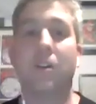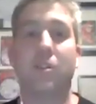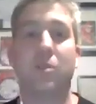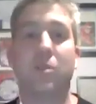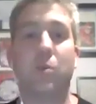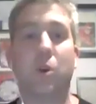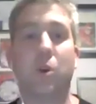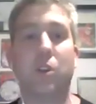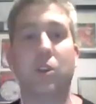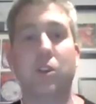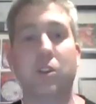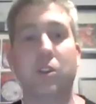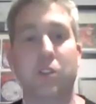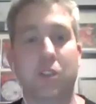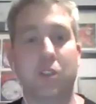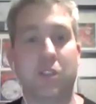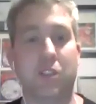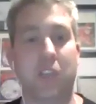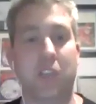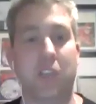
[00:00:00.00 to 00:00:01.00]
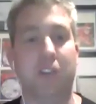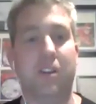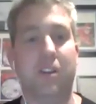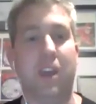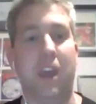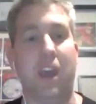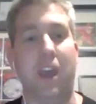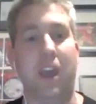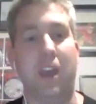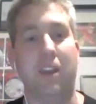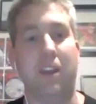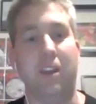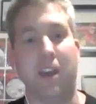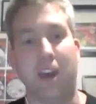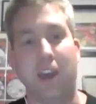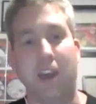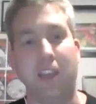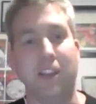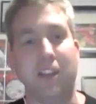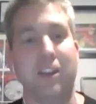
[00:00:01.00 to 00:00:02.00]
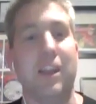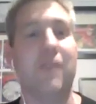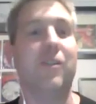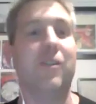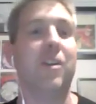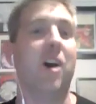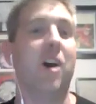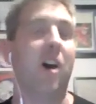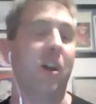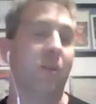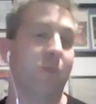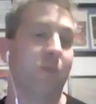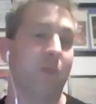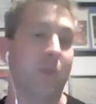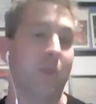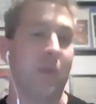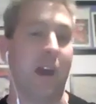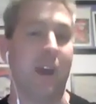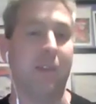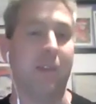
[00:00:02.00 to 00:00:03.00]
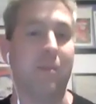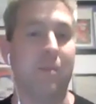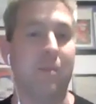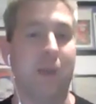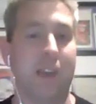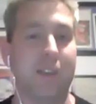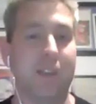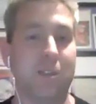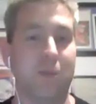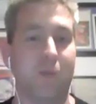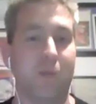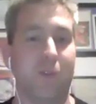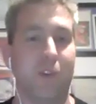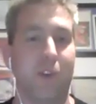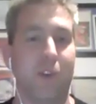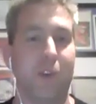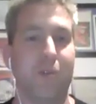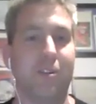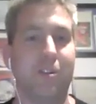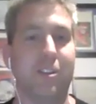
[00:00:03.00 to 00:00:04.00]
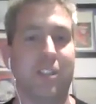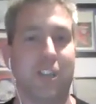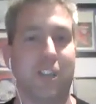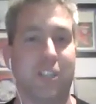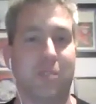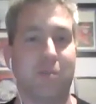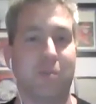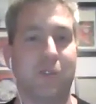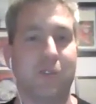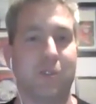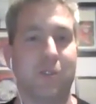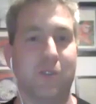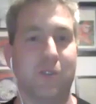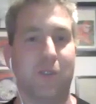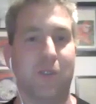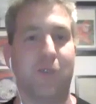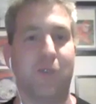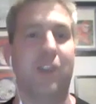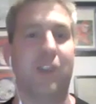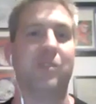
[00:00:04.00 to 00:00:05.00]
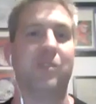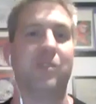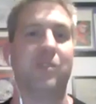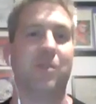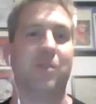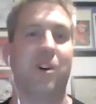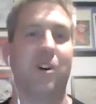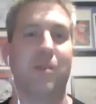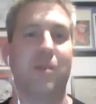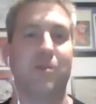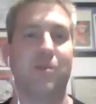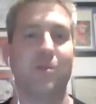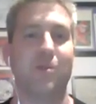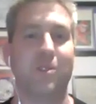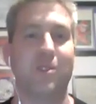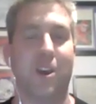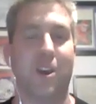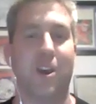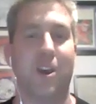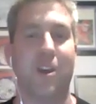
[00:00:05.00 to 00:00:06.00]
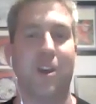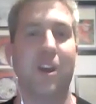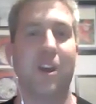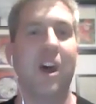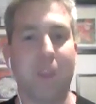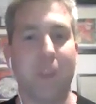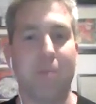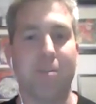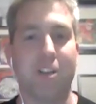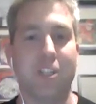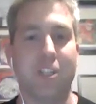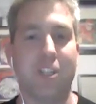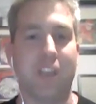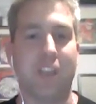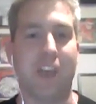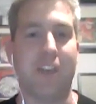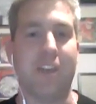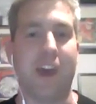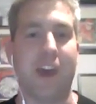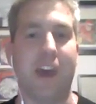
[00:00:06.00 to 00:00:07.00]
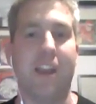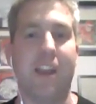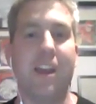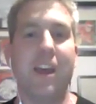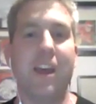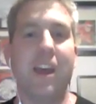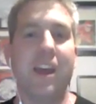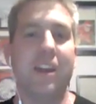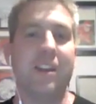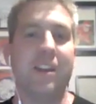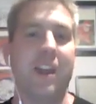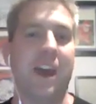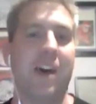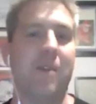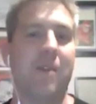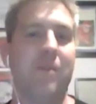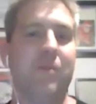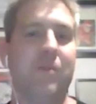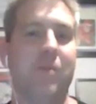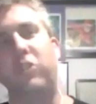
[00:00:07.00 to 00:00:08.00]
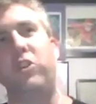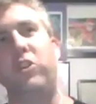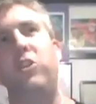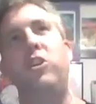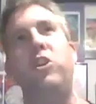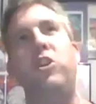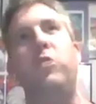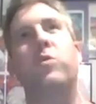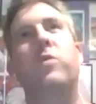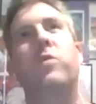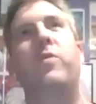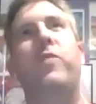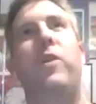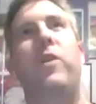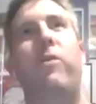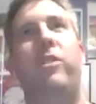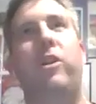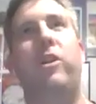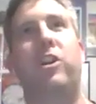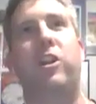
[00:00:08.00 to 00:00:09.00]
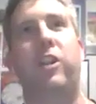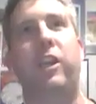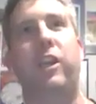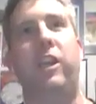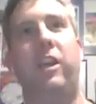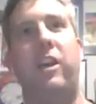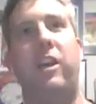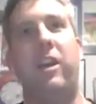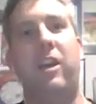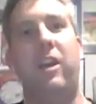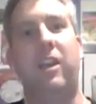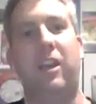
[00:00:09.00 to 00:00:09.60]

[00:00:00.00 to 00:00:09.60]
to what you just said, and uh, you never know, we may make some further adjustments to the Phantom Bible. So appreciate that. Now, you you were very clear